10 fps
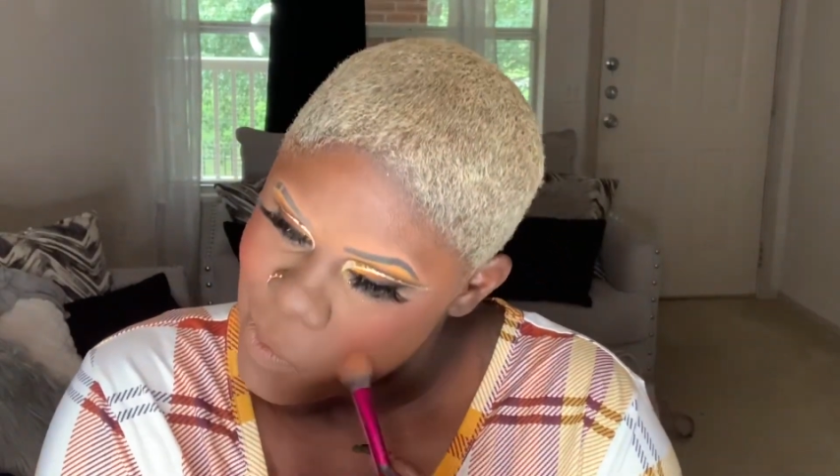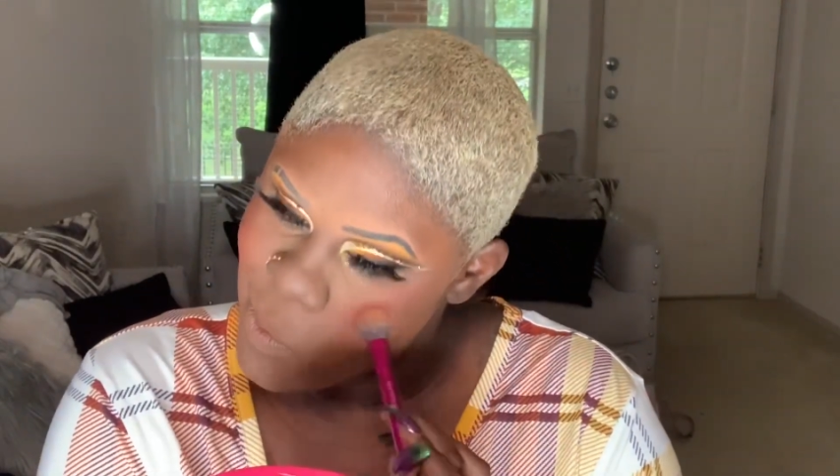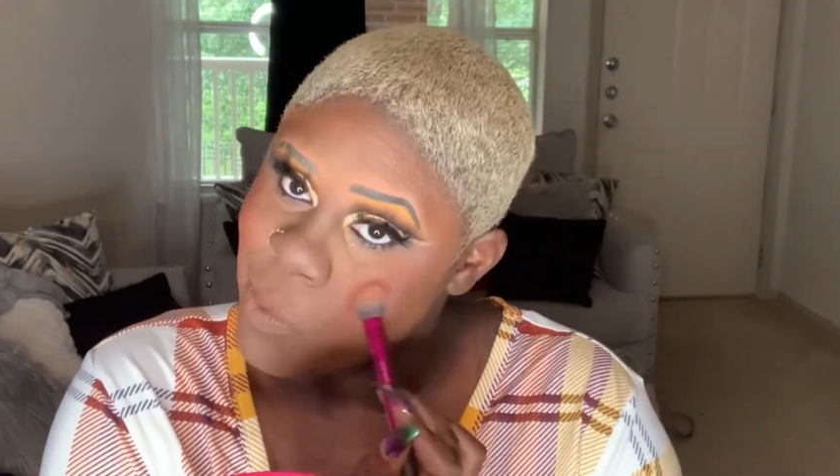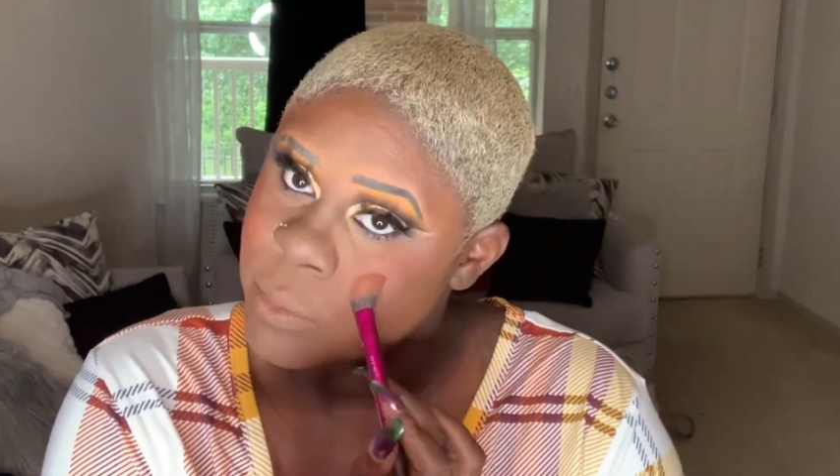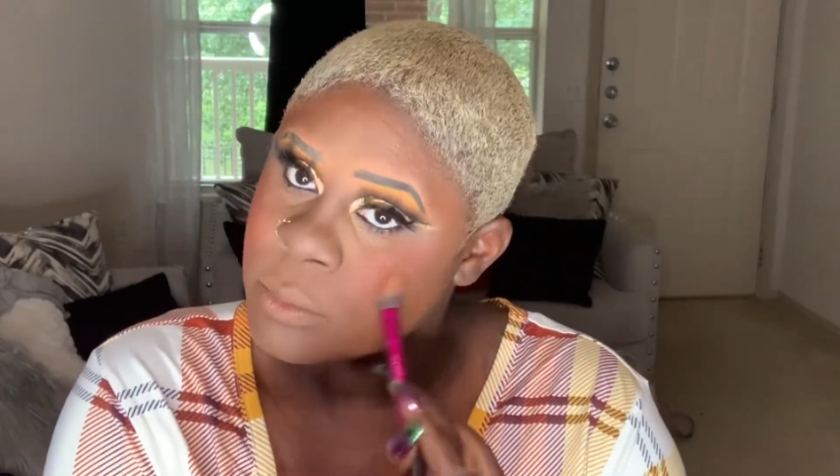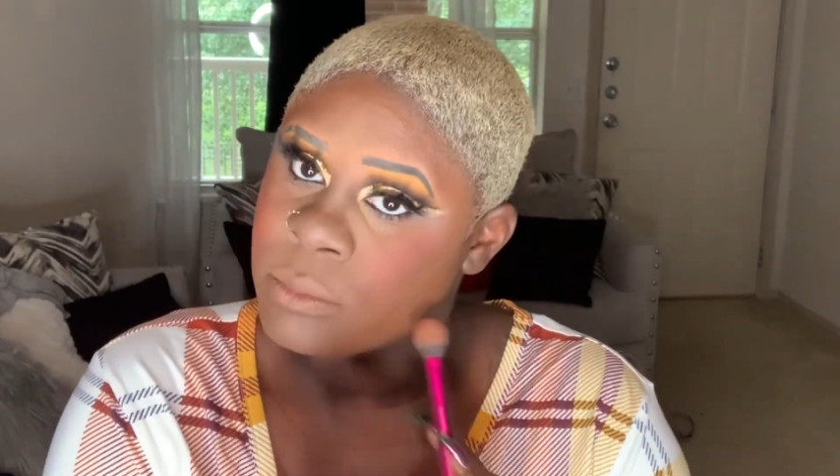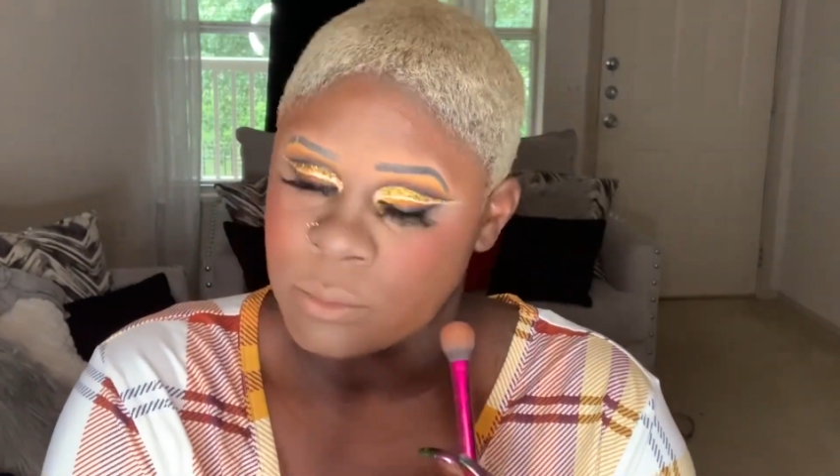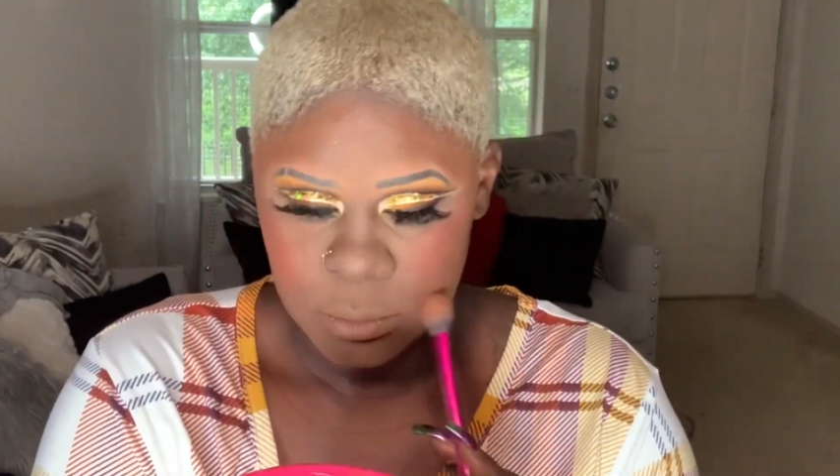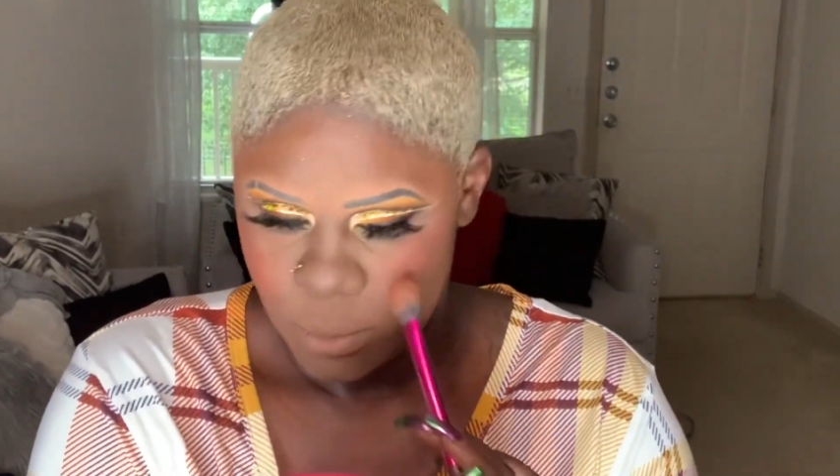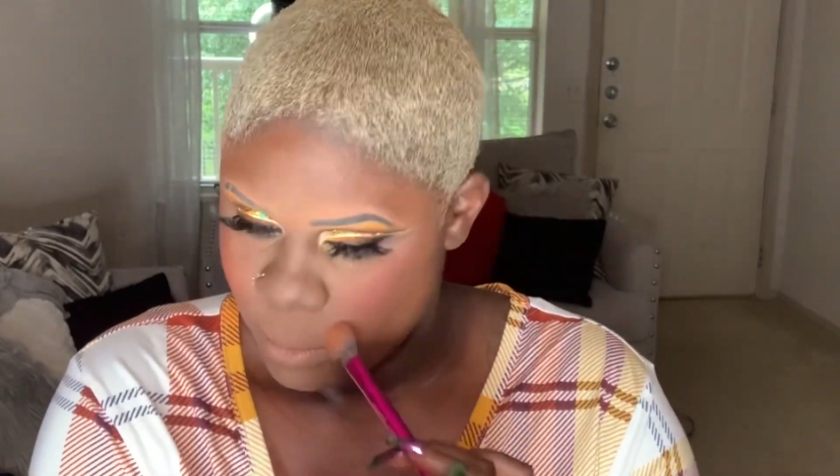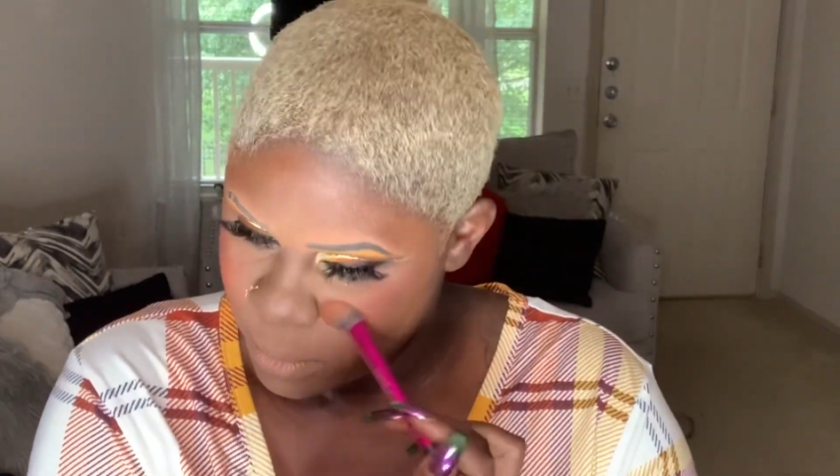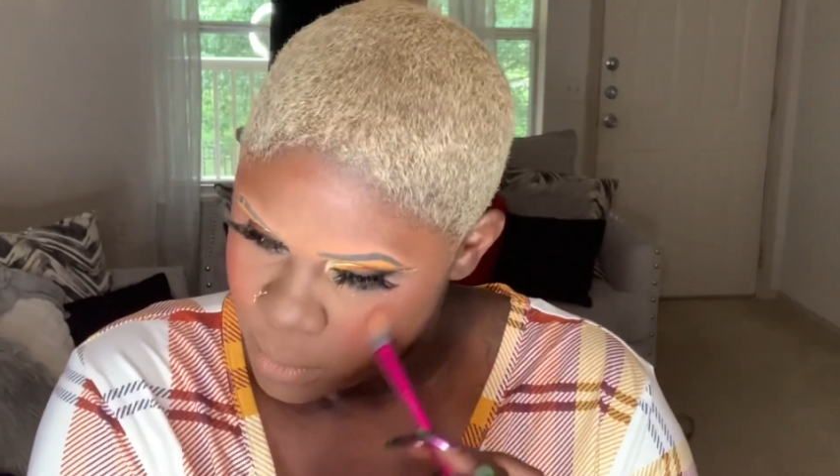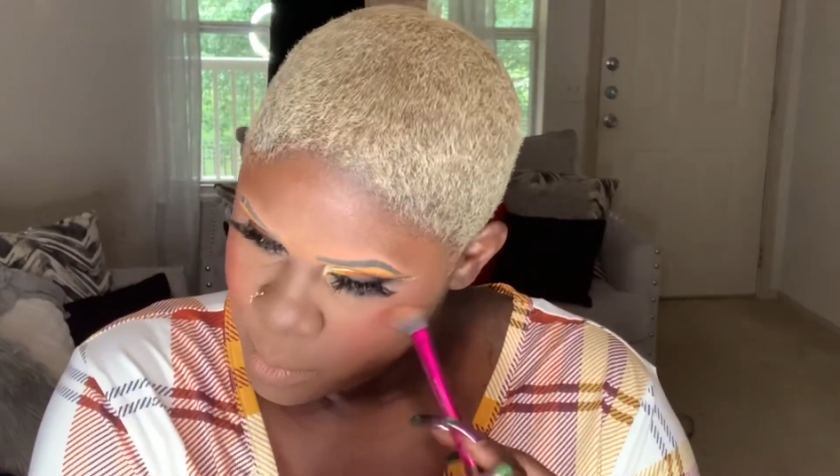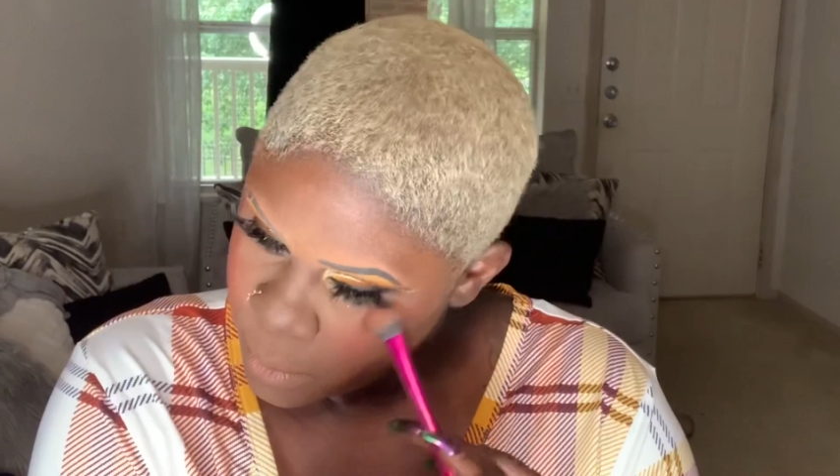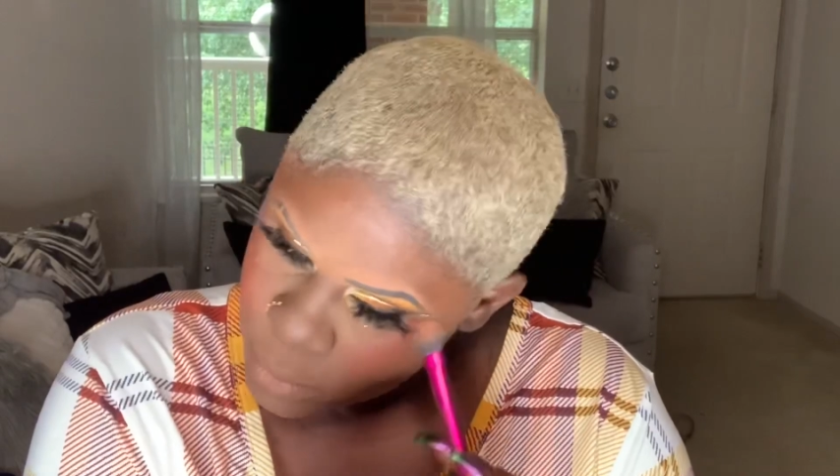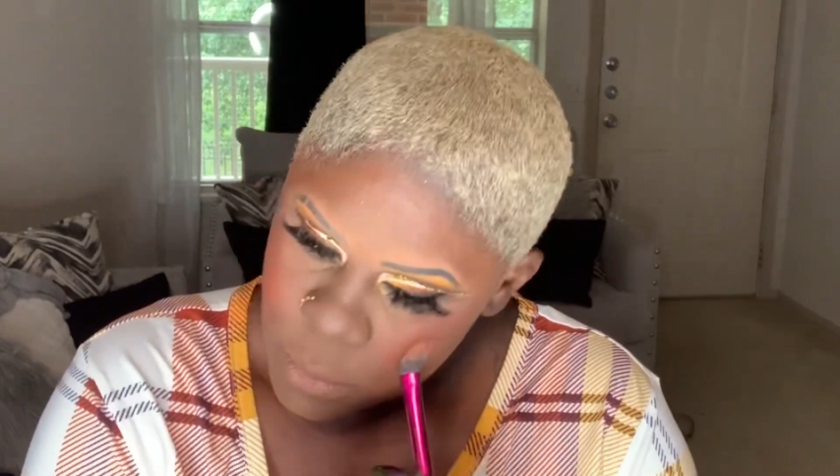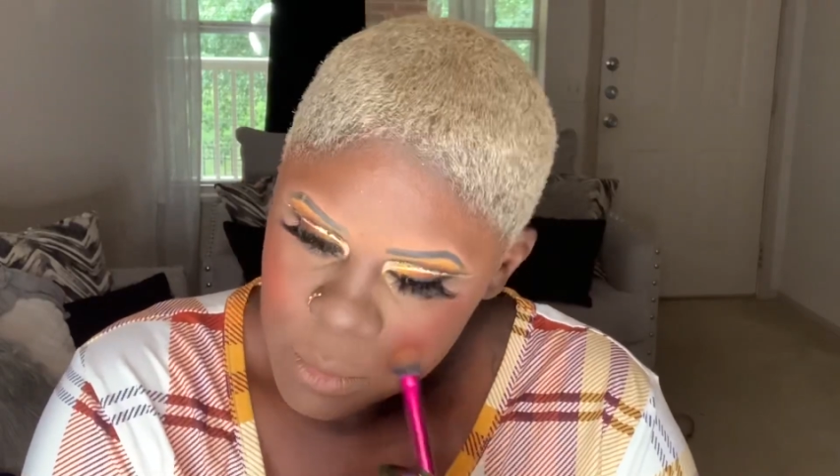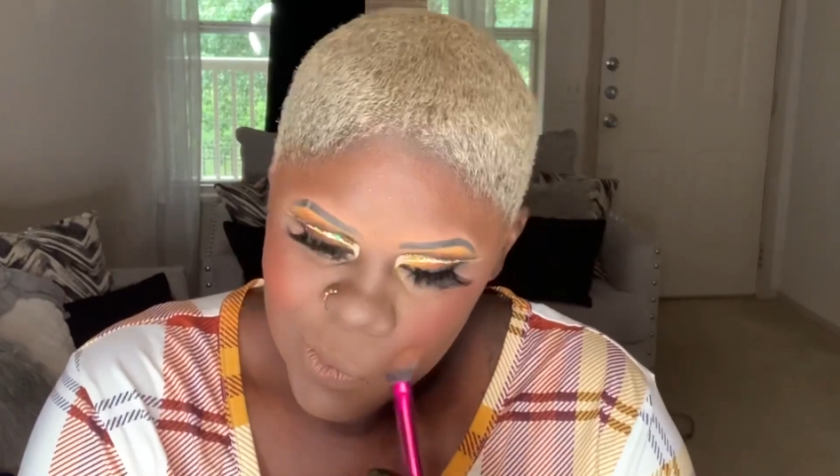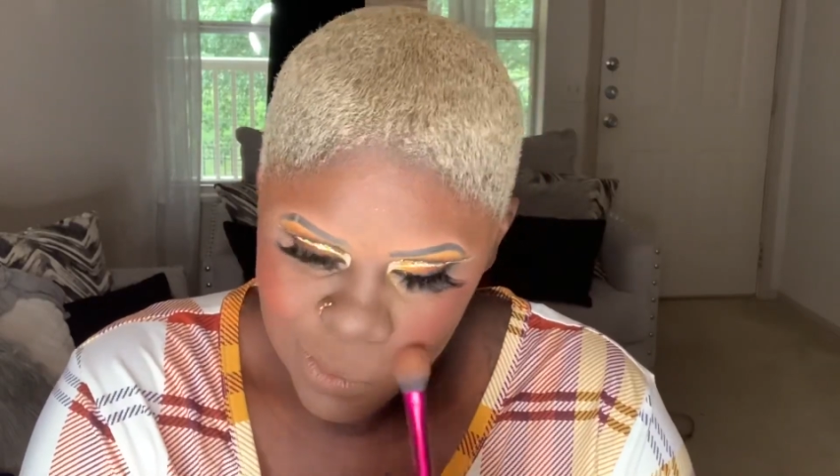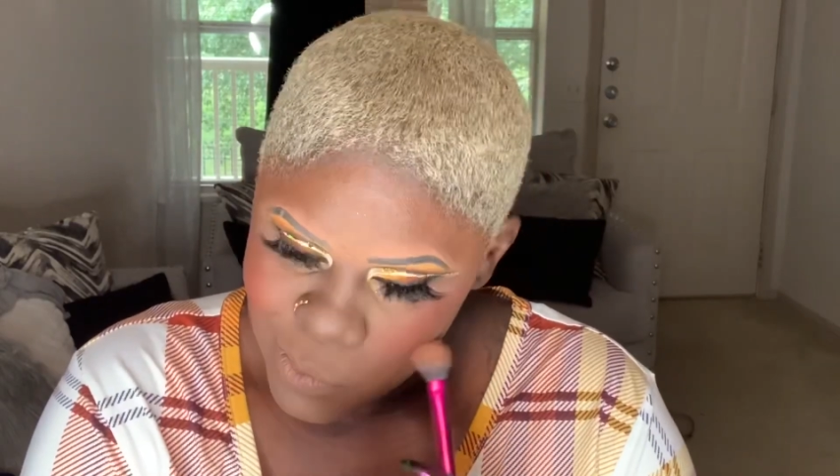rosy sunset looking